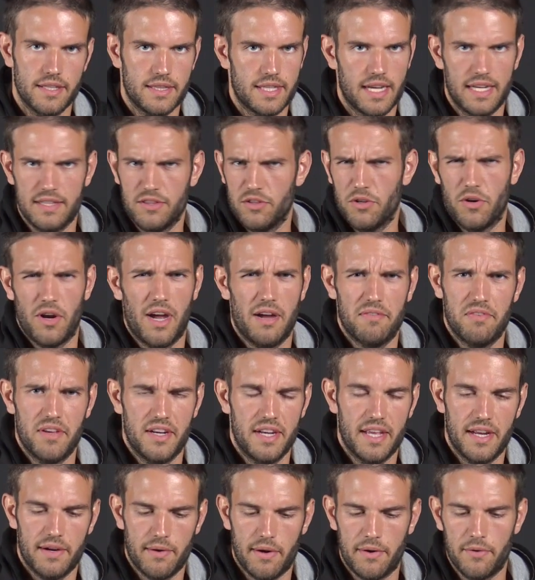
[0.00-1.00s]
it don't have
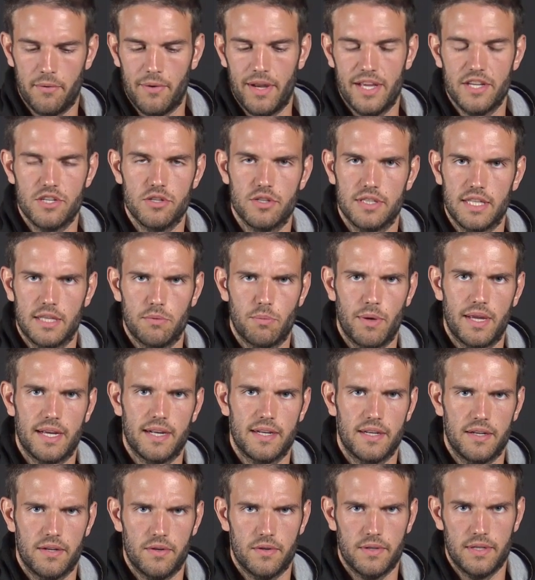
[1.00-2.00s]
any granulation that we
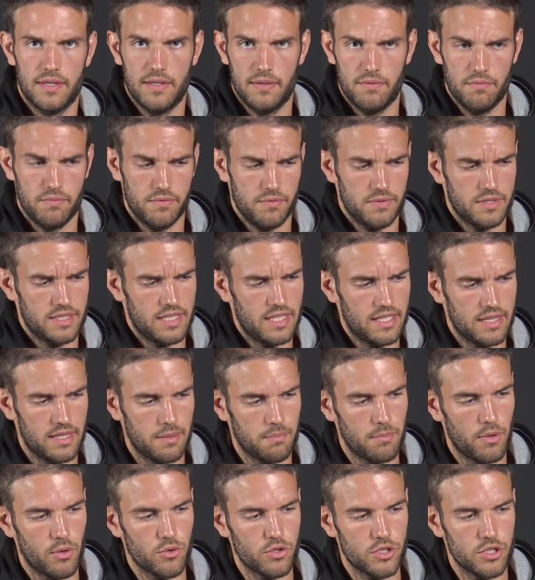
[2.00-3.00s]
can see in the
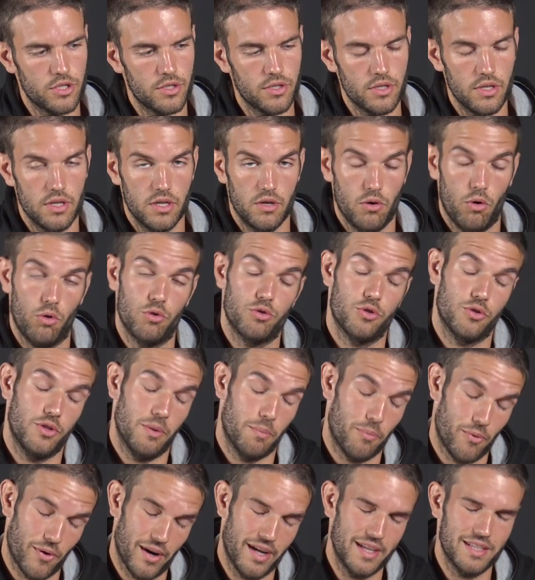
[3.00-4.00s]
Motion. Also the
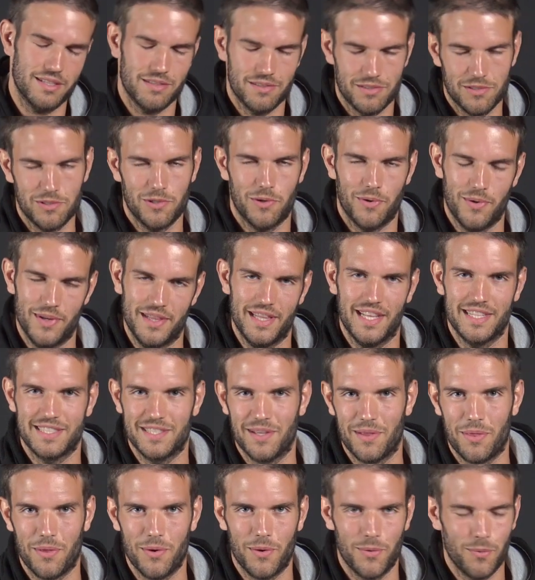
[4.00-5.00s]
price, sorry, that's
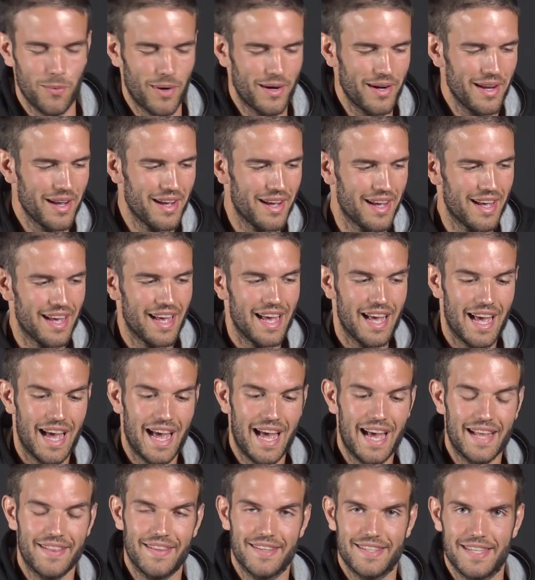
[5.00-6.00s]
a third one.
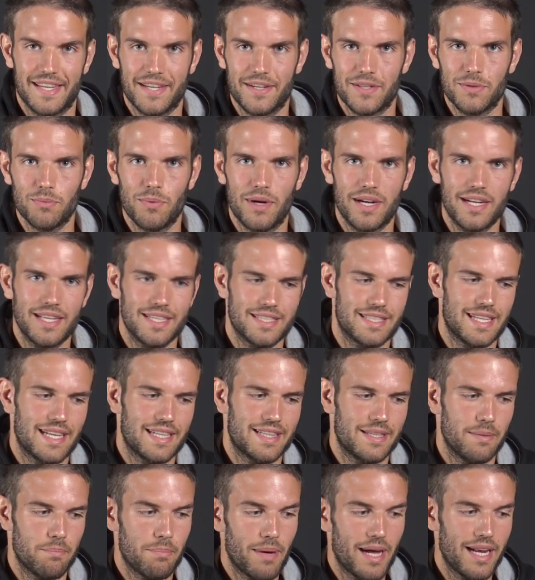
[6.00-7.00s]
And the second one is
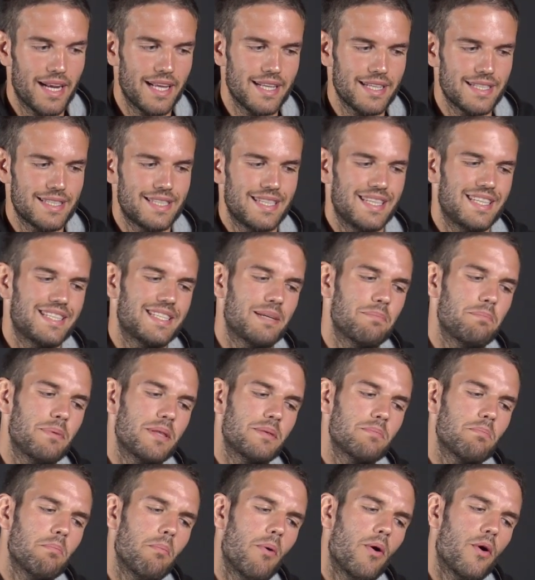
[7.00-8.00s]
that the balance, it's a
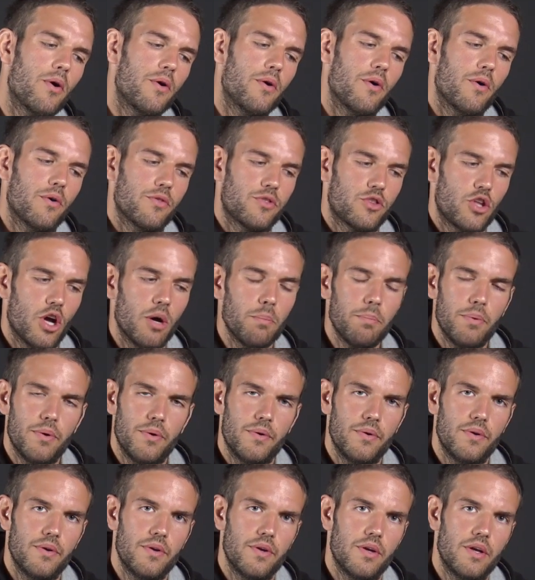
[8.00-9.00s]
bit more on top.
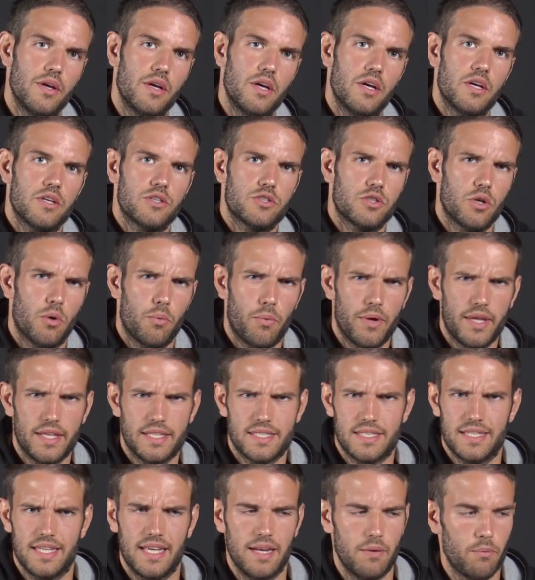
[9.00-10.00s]
So we
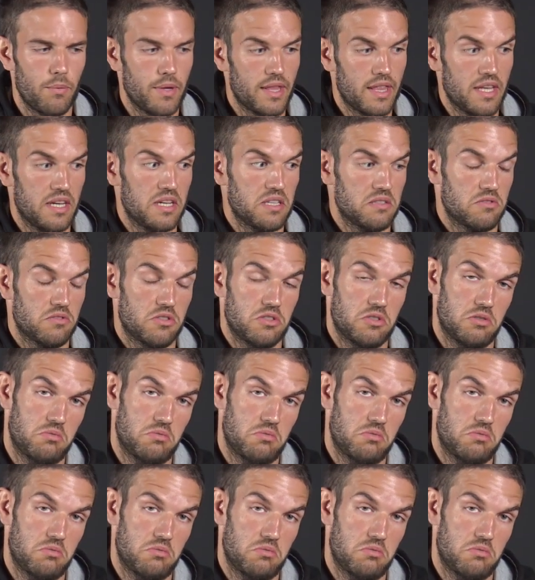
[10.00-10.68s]
still, with a